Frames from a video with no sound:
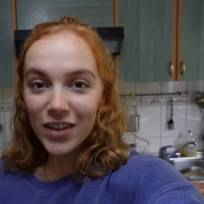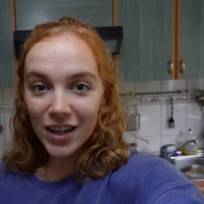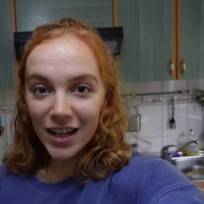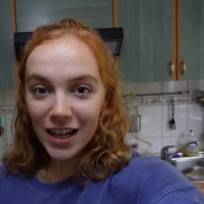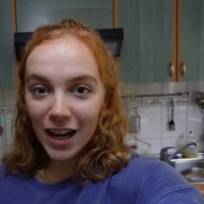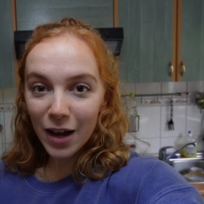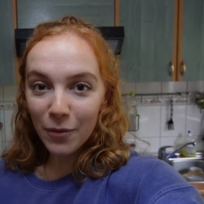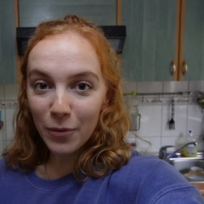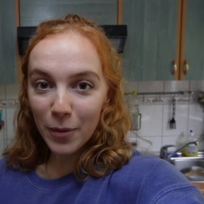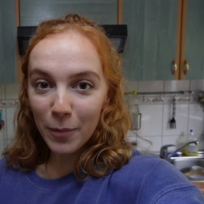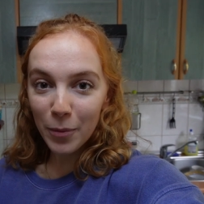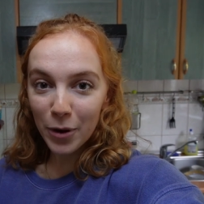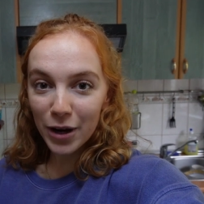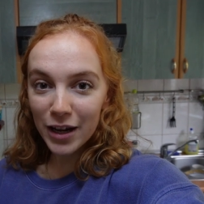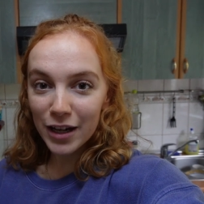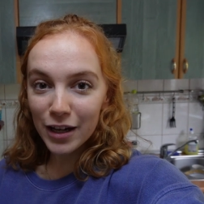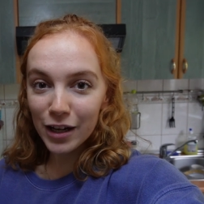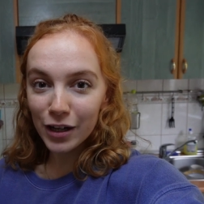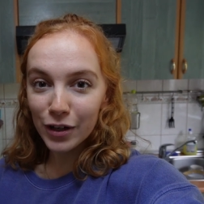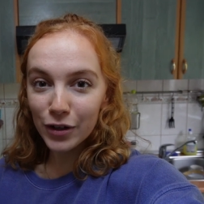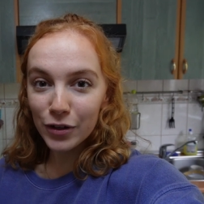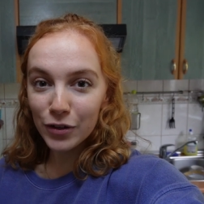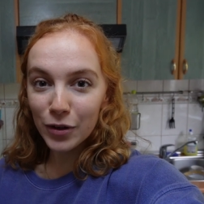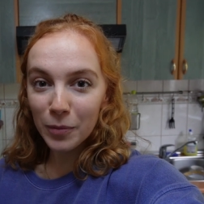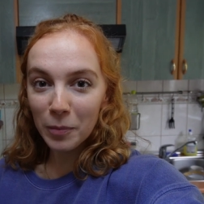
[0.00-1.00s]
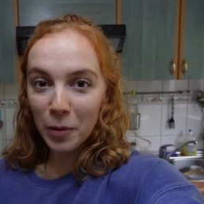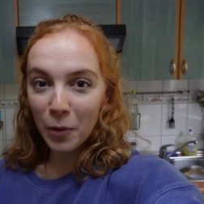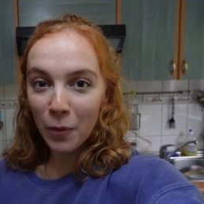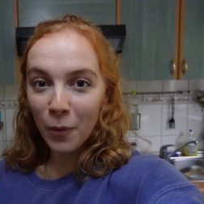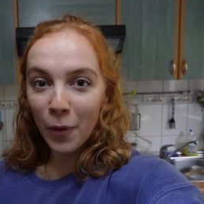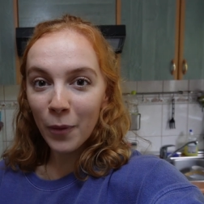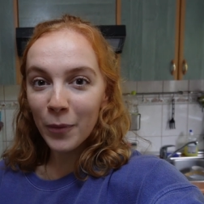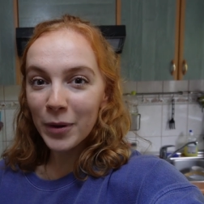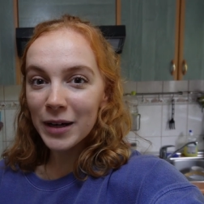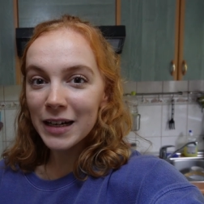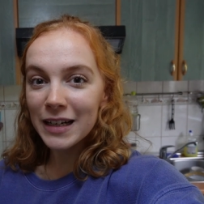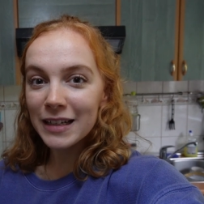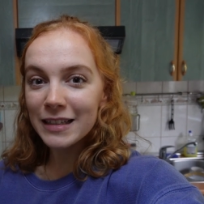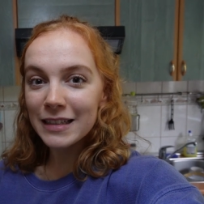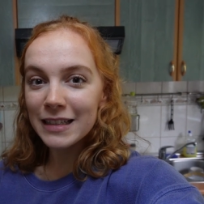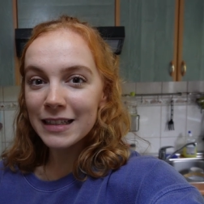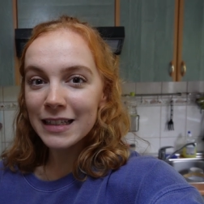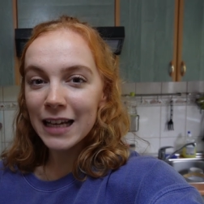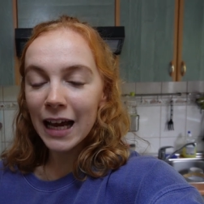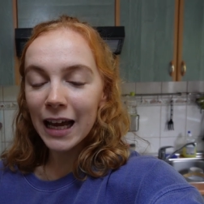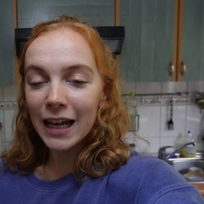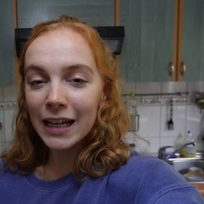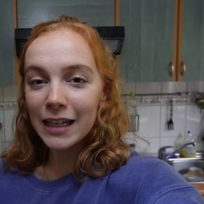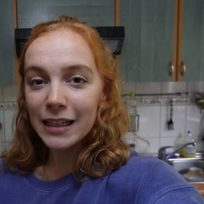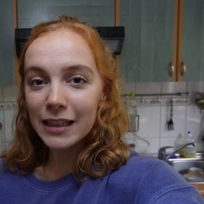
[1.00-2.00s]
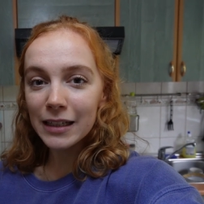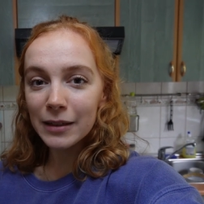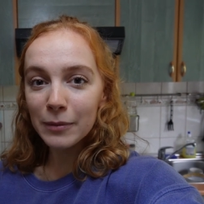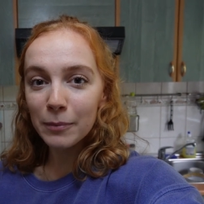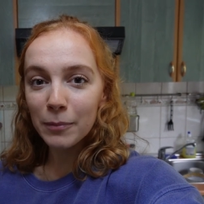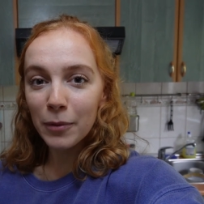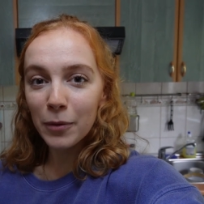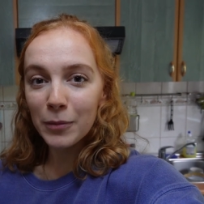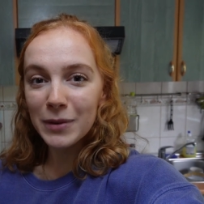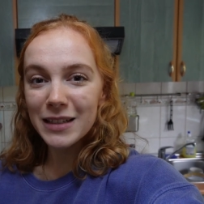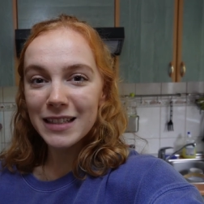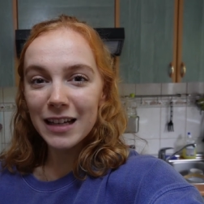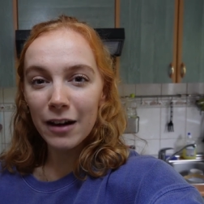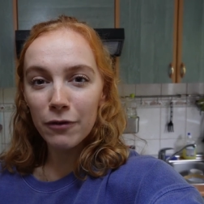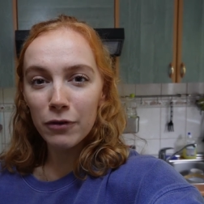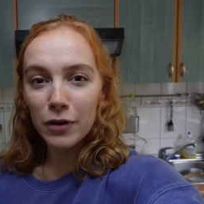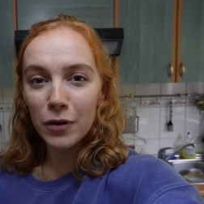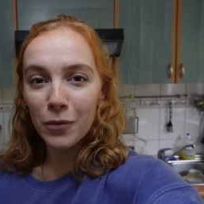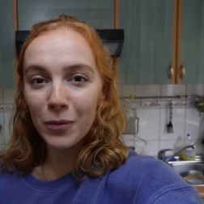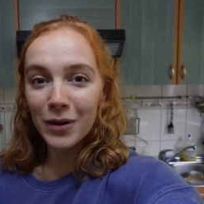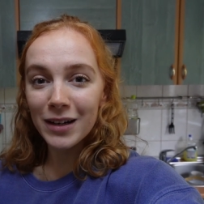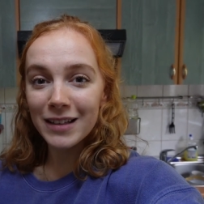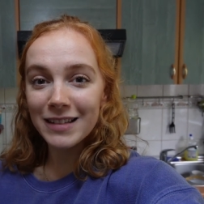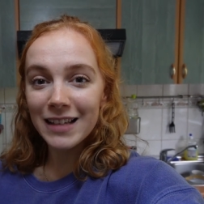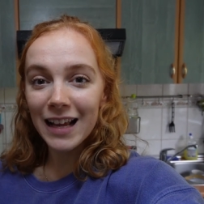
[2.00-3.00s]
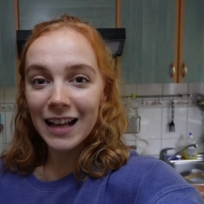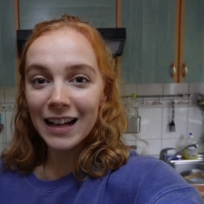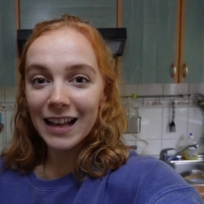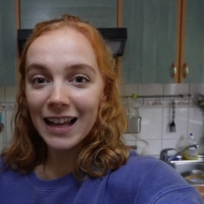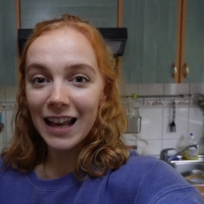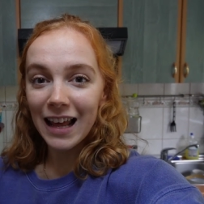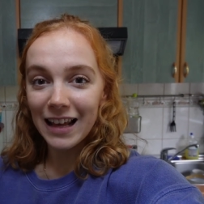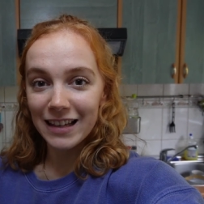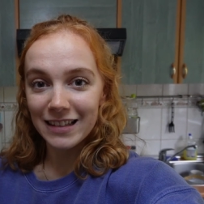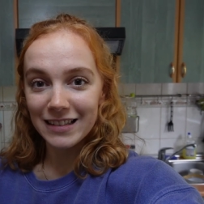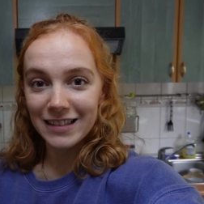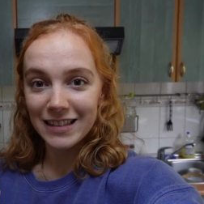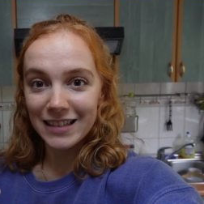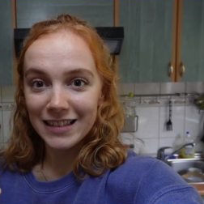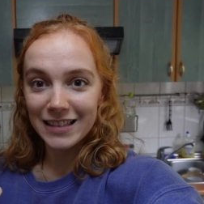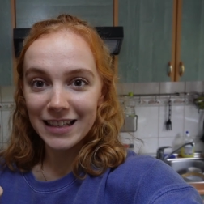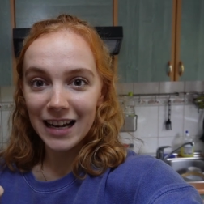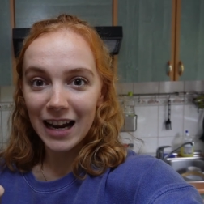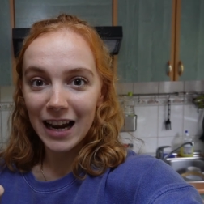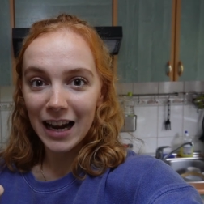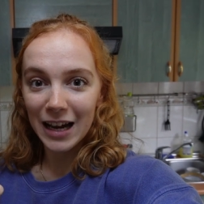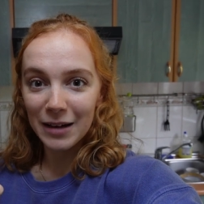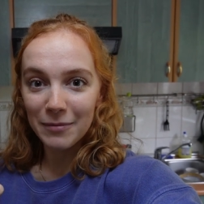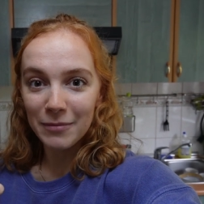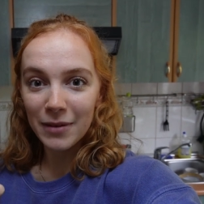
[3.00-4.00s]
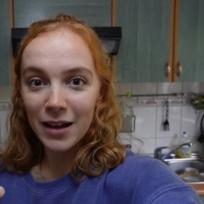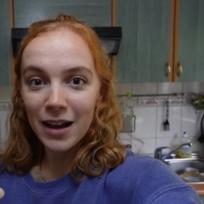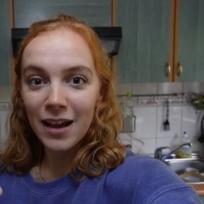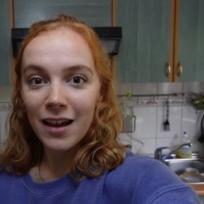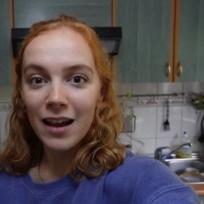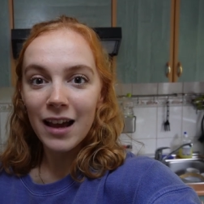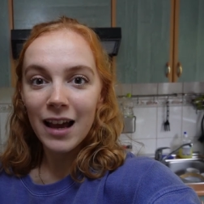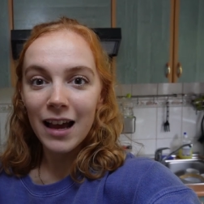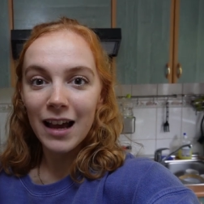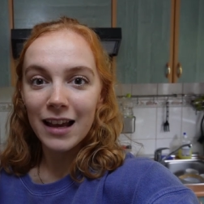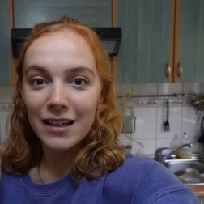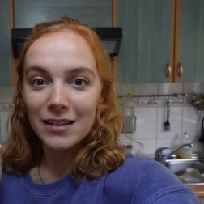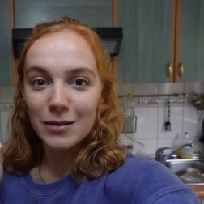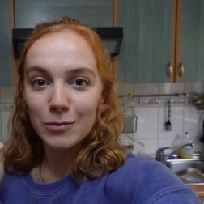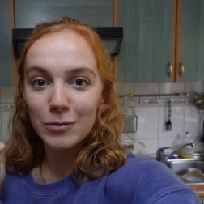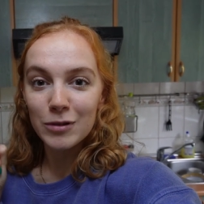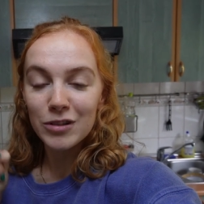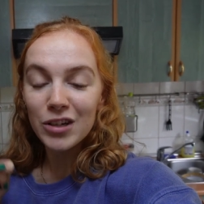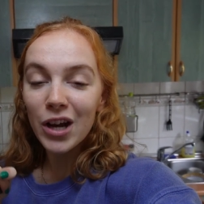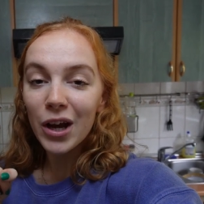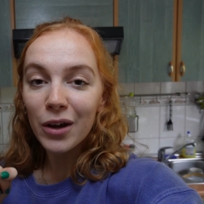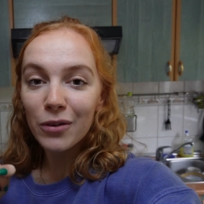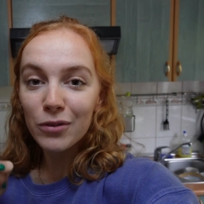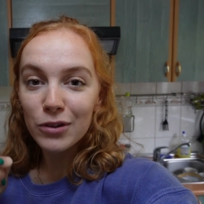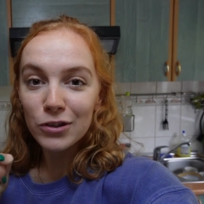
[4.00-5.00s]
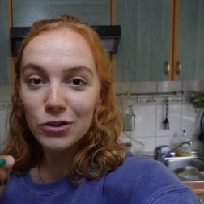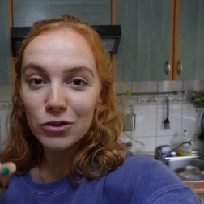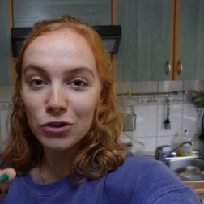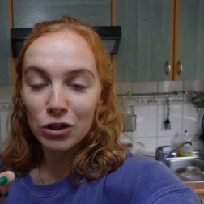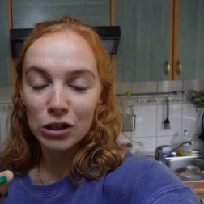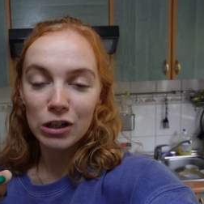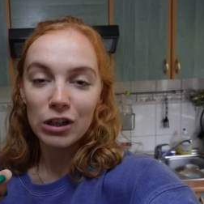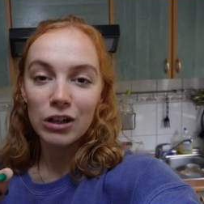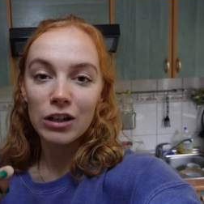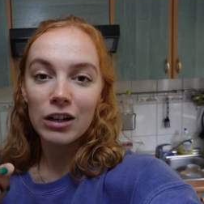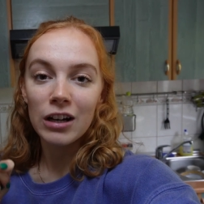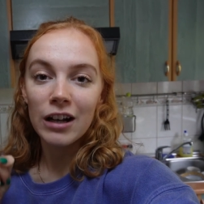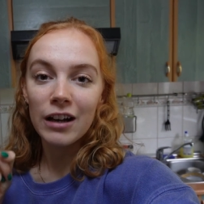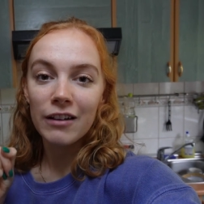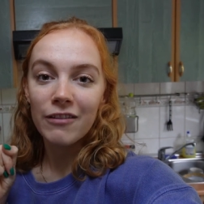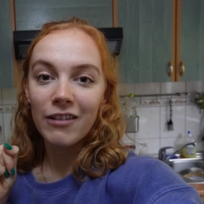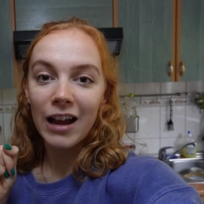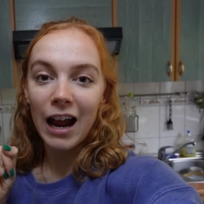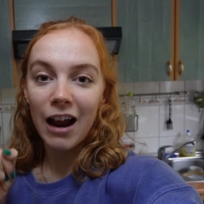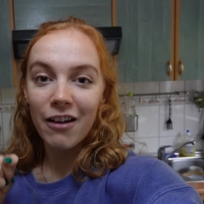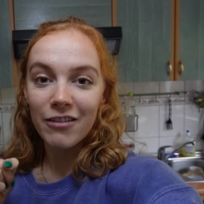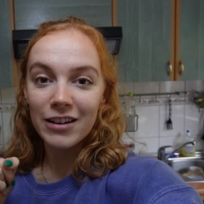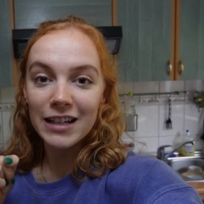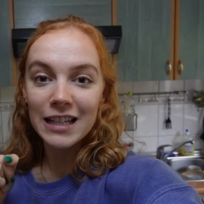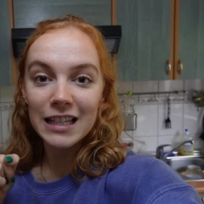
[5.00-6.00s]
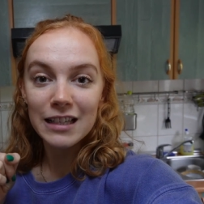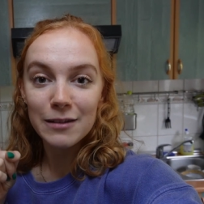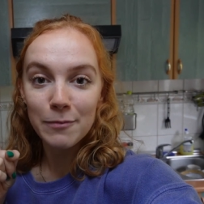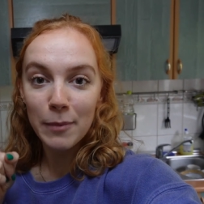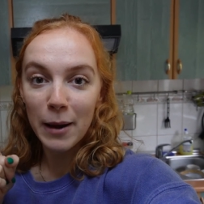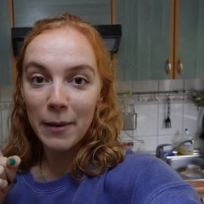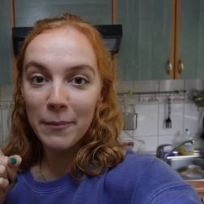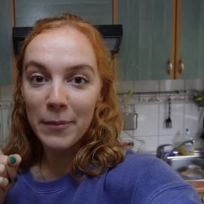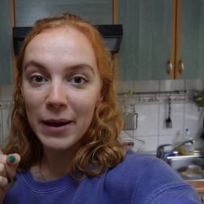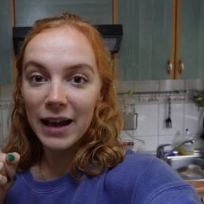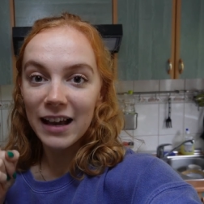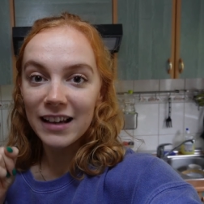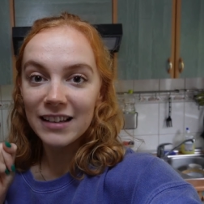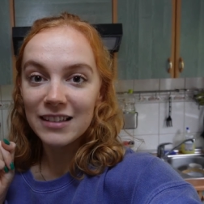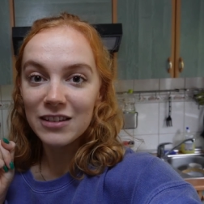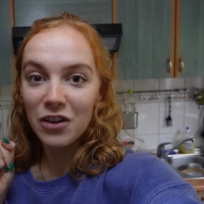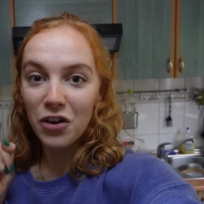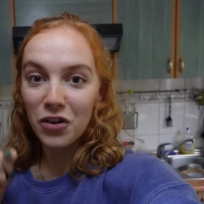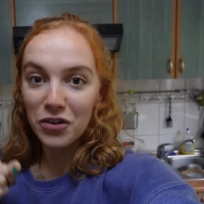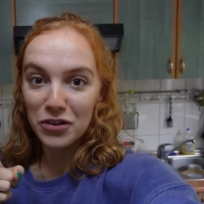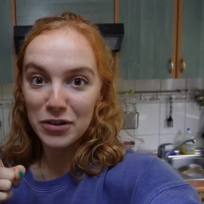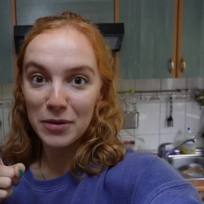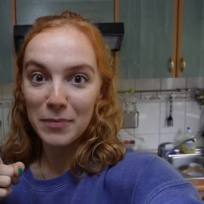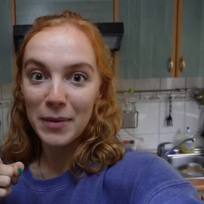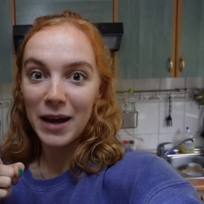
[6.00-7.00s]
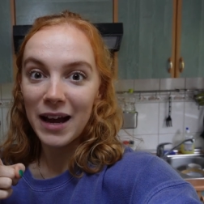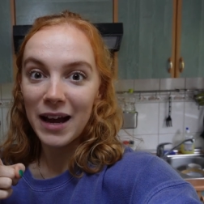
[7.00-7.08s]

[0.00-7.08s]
feel like we're pretty clued up on what we need to take, but we definitely want to take less this time as we know the struggle of carrying these backpacks on your